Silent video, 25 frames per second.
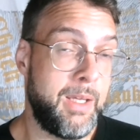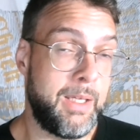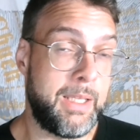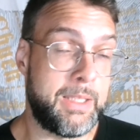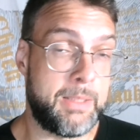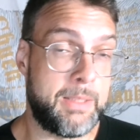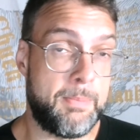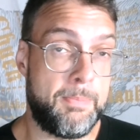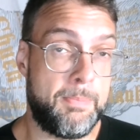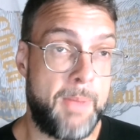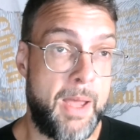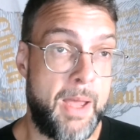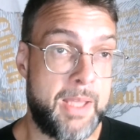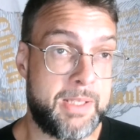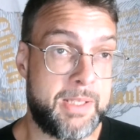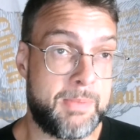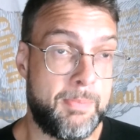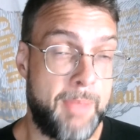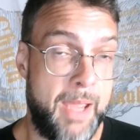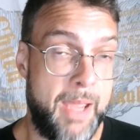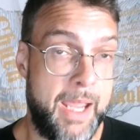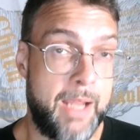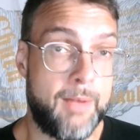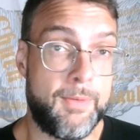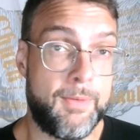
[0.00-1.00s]
get the
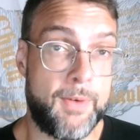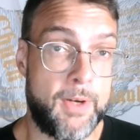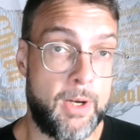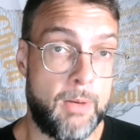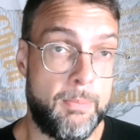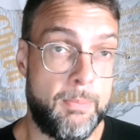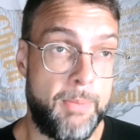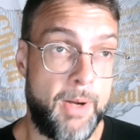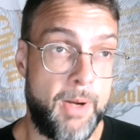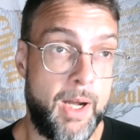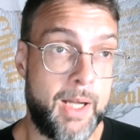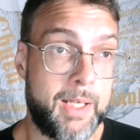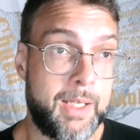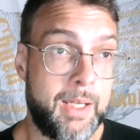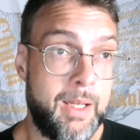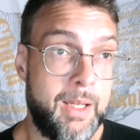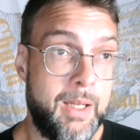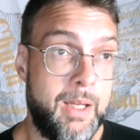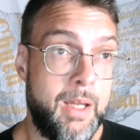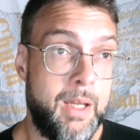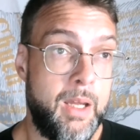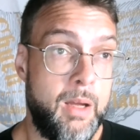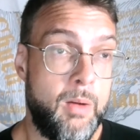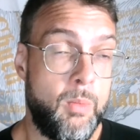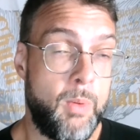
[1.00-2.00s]
best bang for your buck
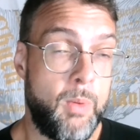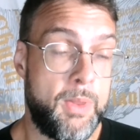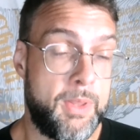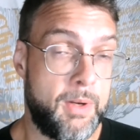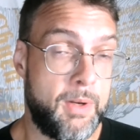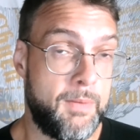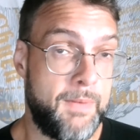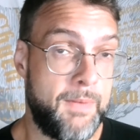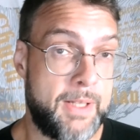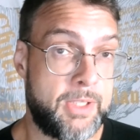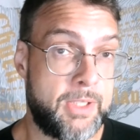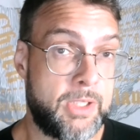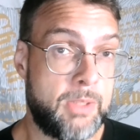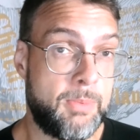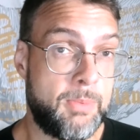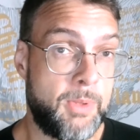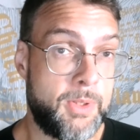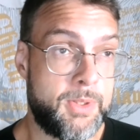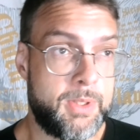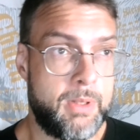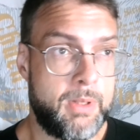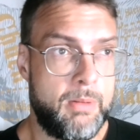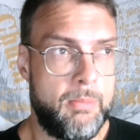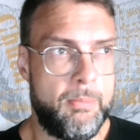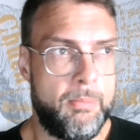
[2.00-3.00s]
with your
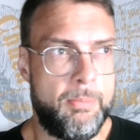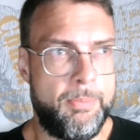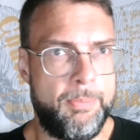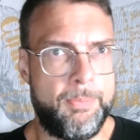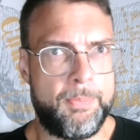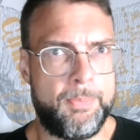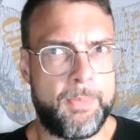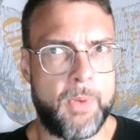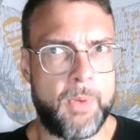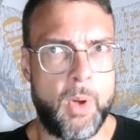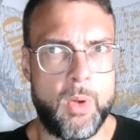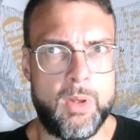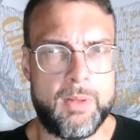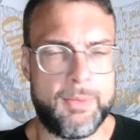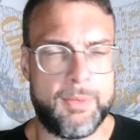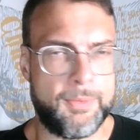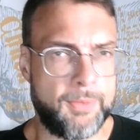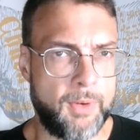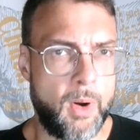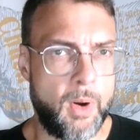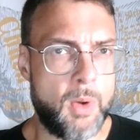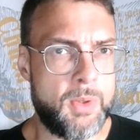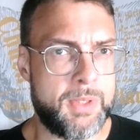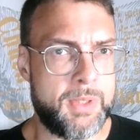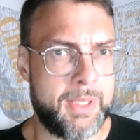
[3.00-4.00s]
vegetables, go to the
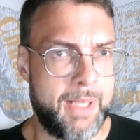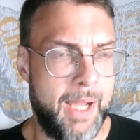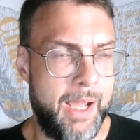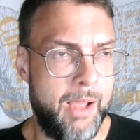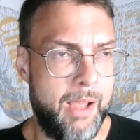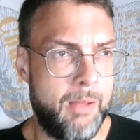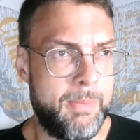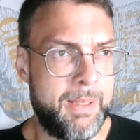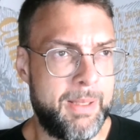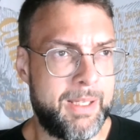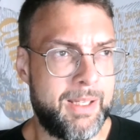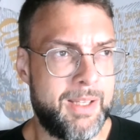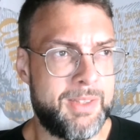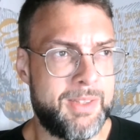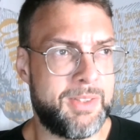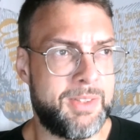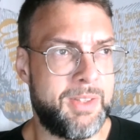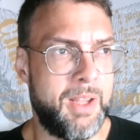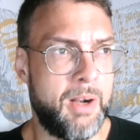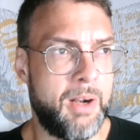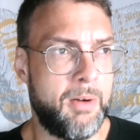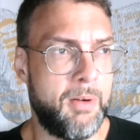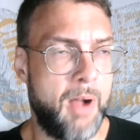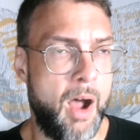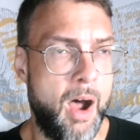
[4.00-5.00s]
frozen aisle because
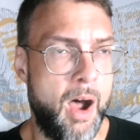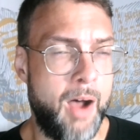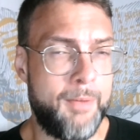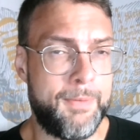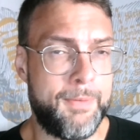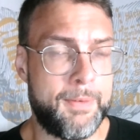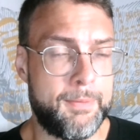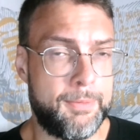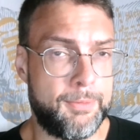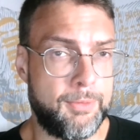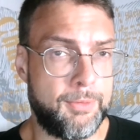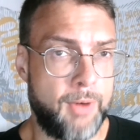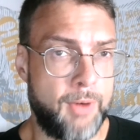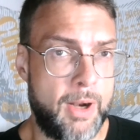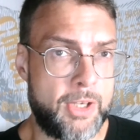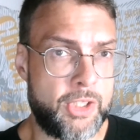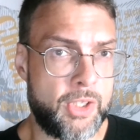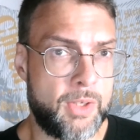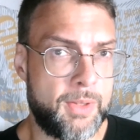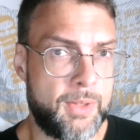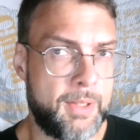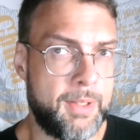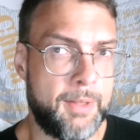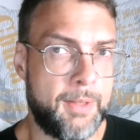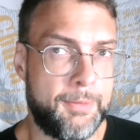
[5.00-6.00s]
they're often
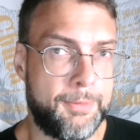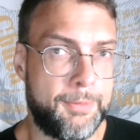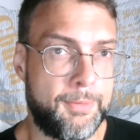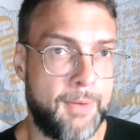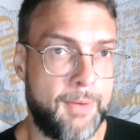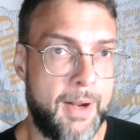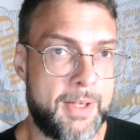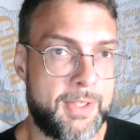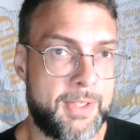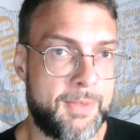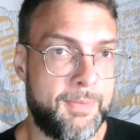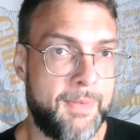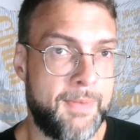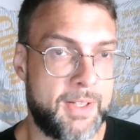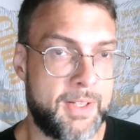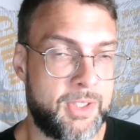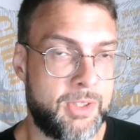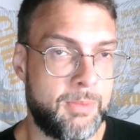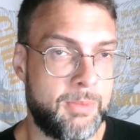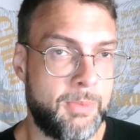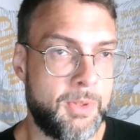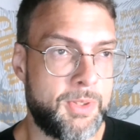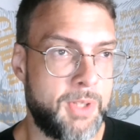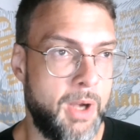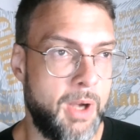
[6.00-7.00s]
fresher than the fresh
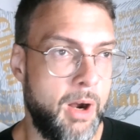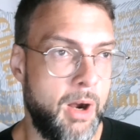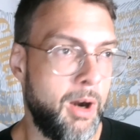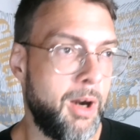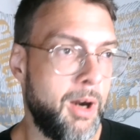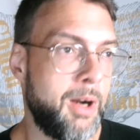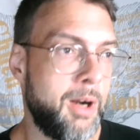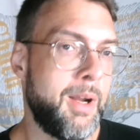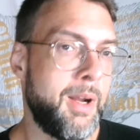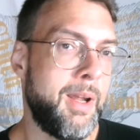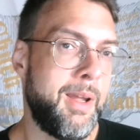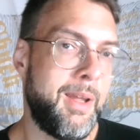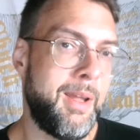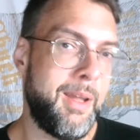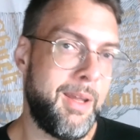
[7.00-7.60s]
vegetables are